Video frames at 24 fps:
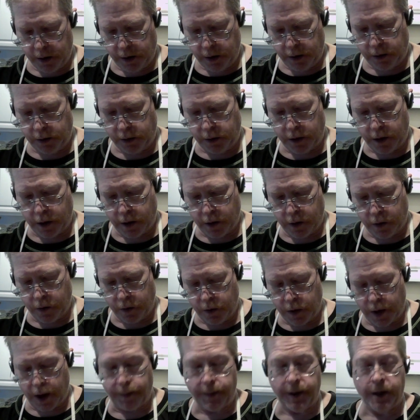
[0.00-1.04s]

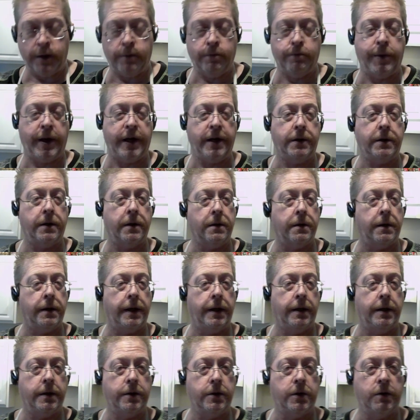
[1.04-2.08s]
So, I mean, basically,
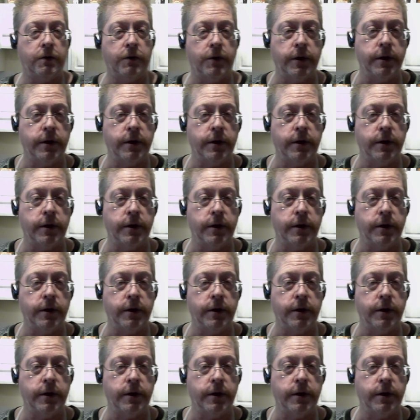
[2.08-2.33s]
this is very